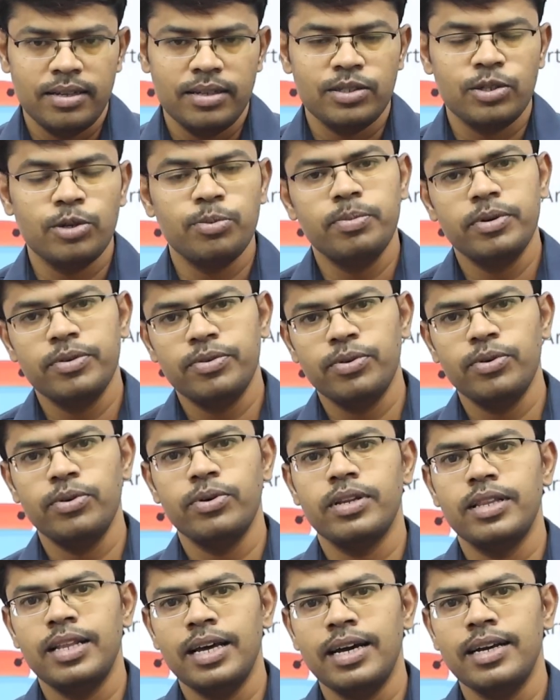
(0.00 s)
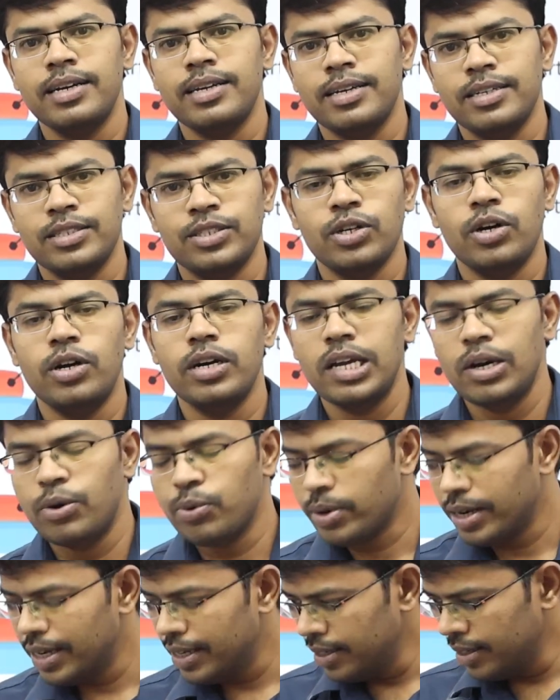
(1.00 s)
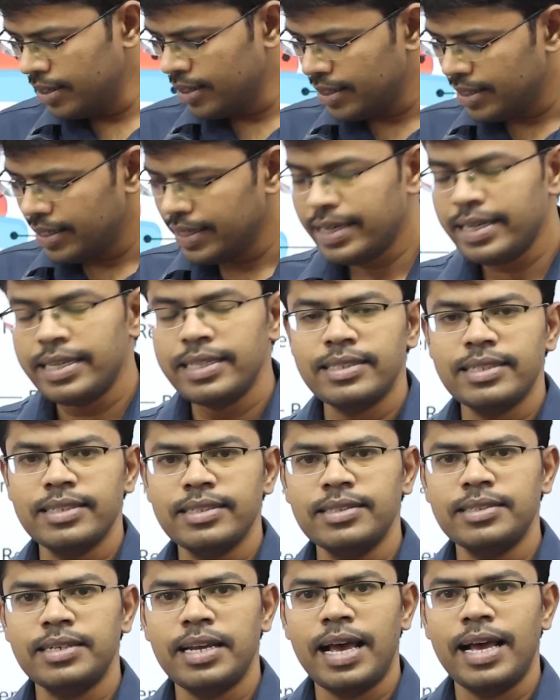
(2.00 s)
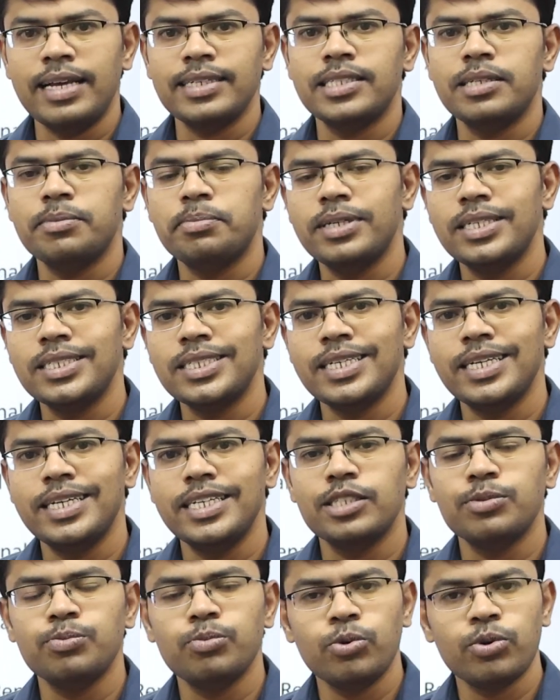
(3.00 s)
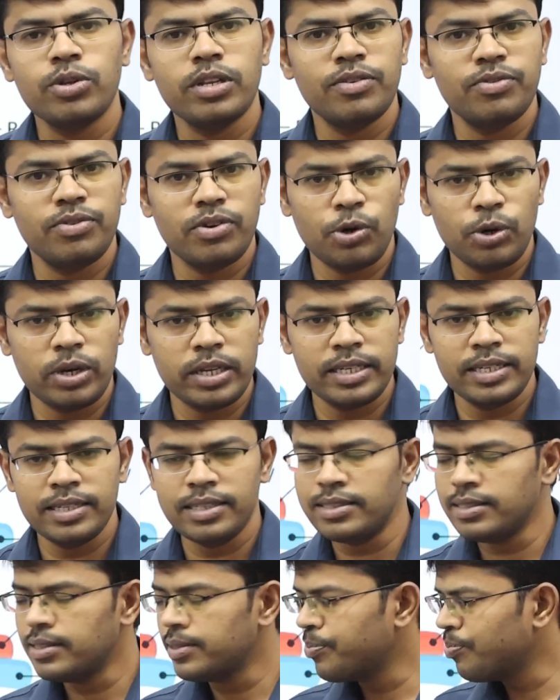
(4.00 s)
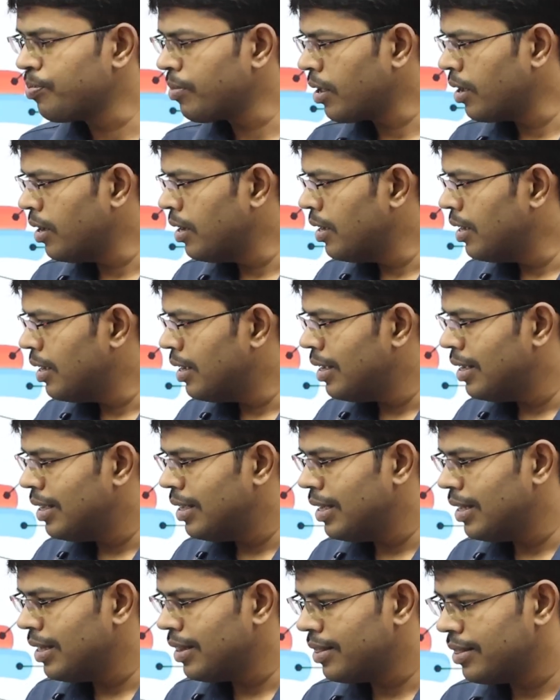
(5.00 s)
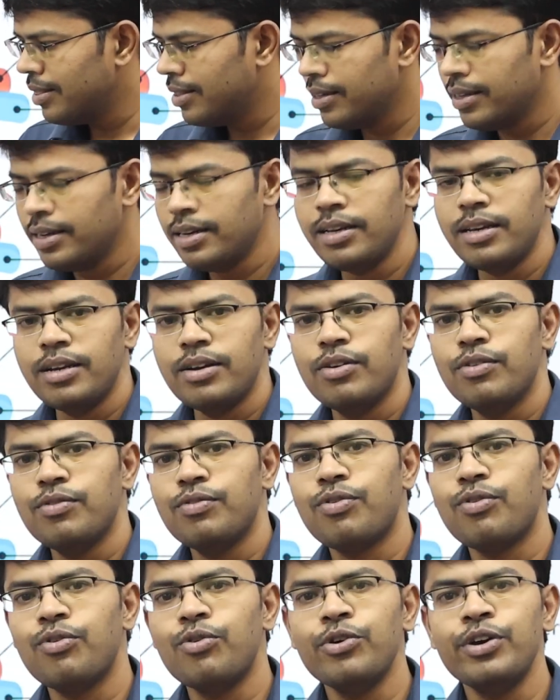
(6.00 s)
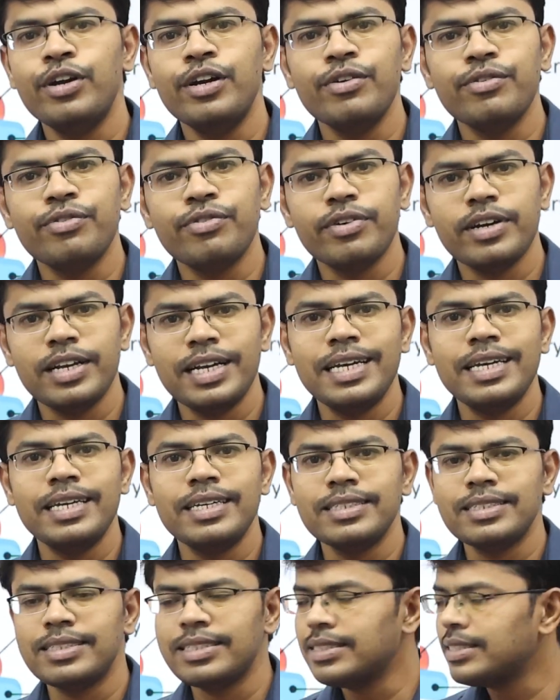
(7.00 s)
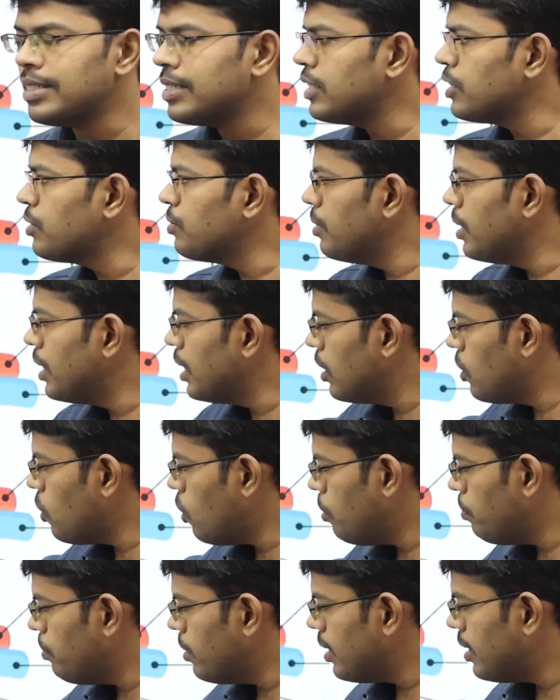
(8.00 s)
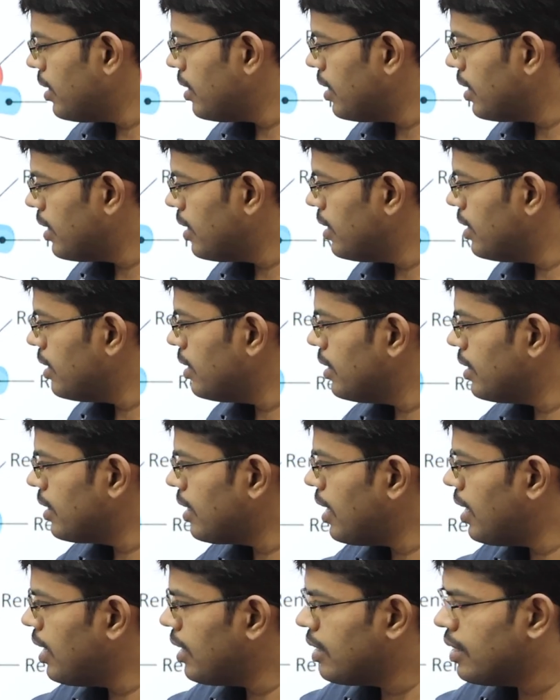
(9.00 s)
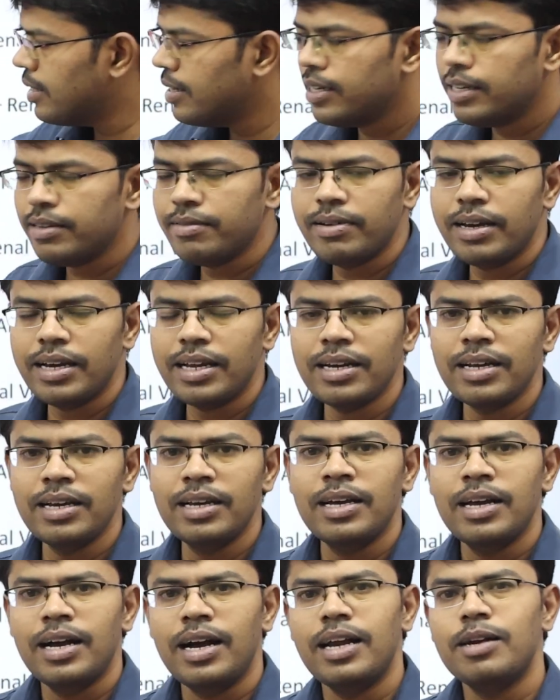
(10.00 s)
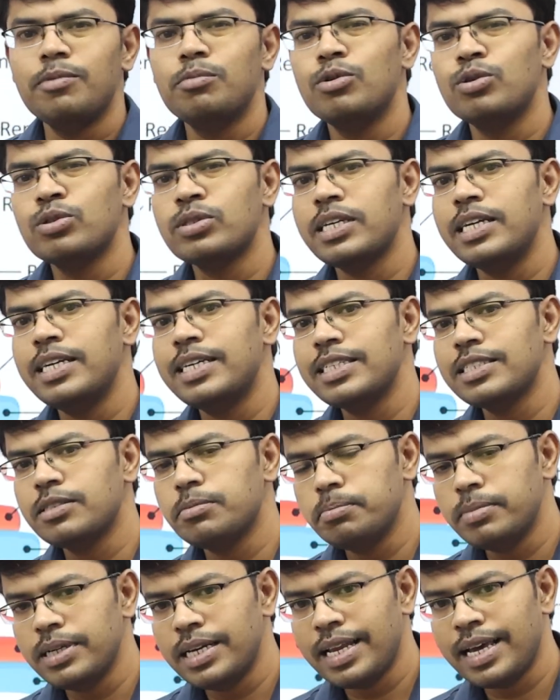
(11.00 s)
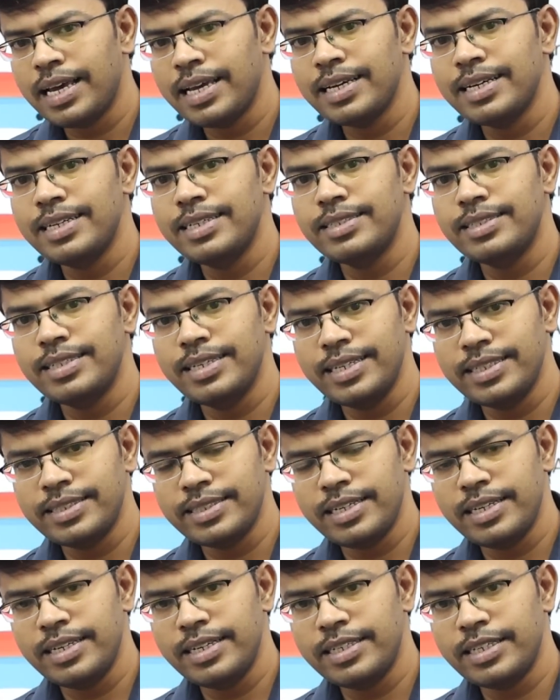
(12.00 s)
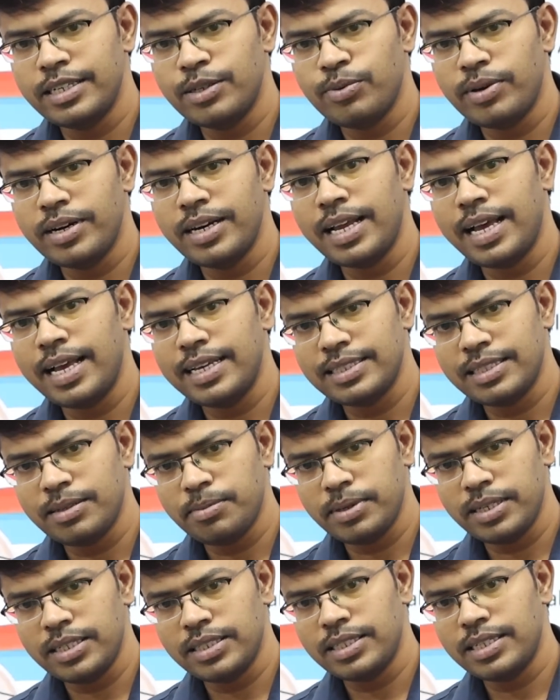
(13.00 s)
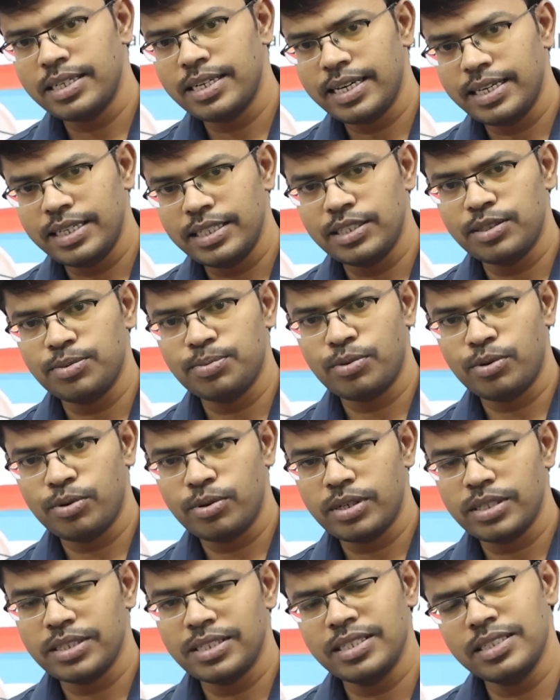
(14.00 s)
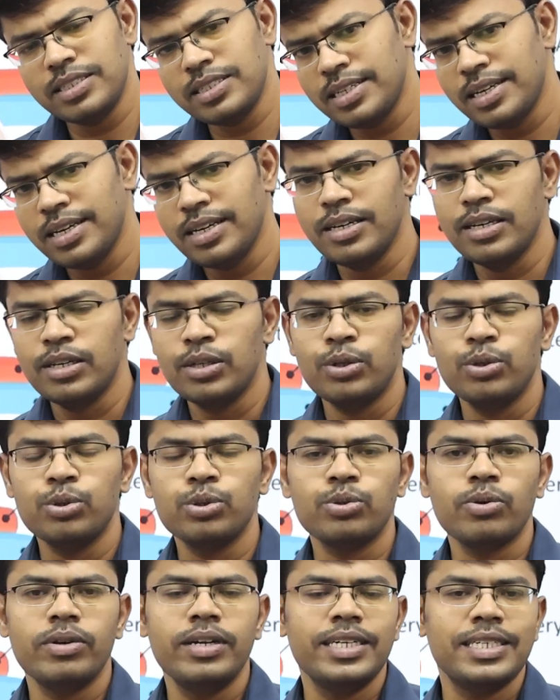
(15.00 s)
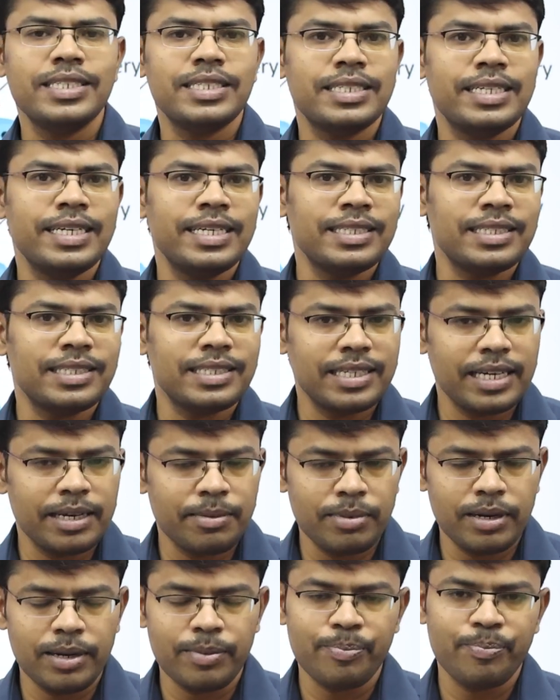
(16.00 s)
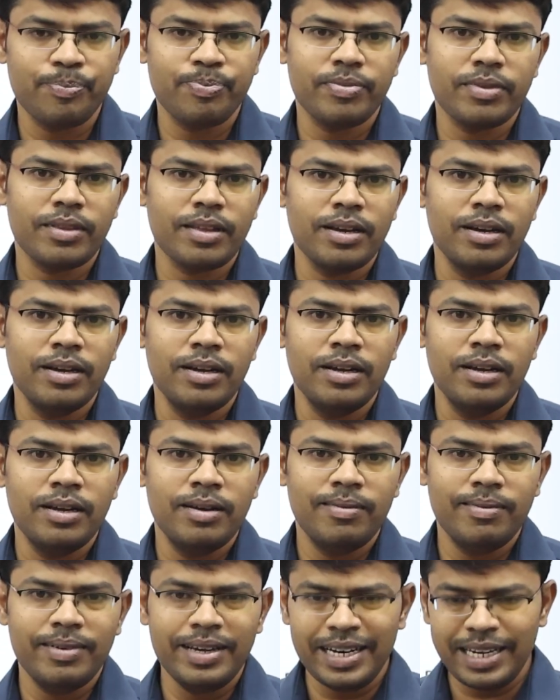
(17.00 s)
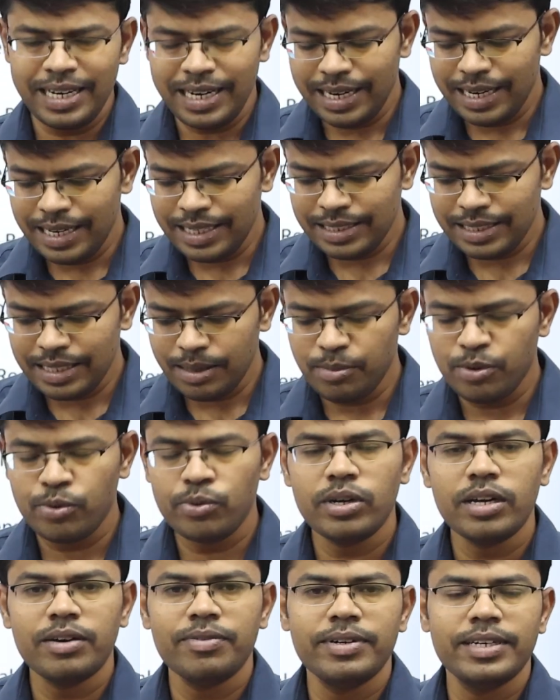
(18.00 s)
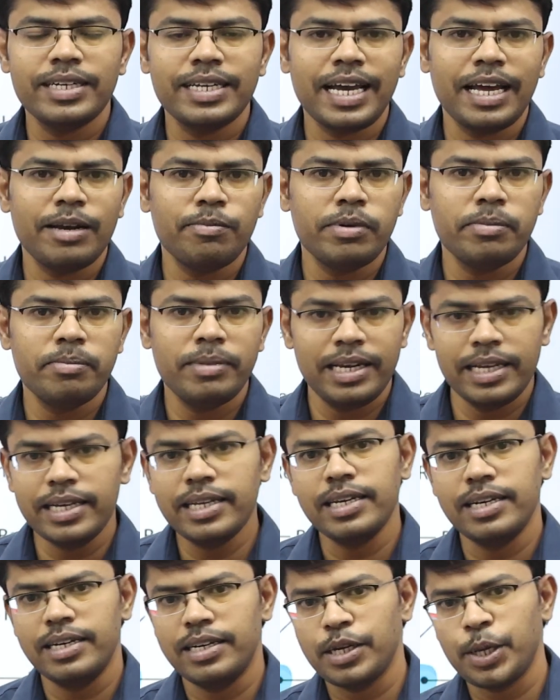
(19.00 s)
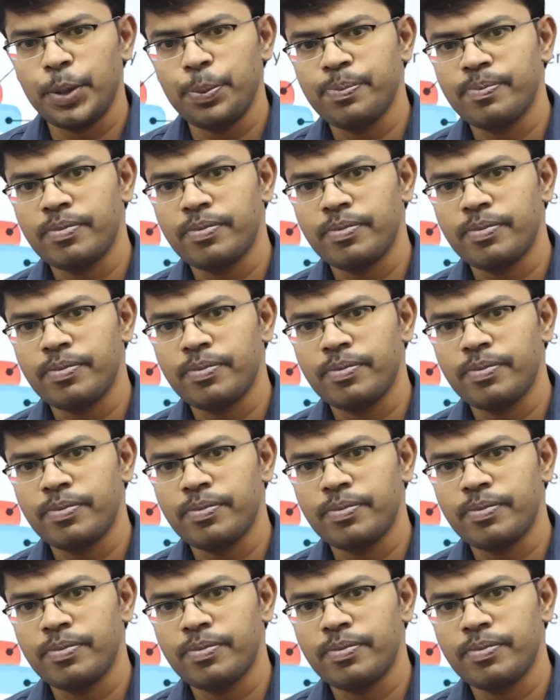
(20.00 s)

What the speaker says: So before that, a short outline. Kidney cyst as the patient aged more than 40 years. A thin fluid filled cyst is very common in the kidney. It can occur anywhere and mostly it is benign. It is age related one. As the patient age progresses, usually it stays stable. Very less amount of it can be malignant.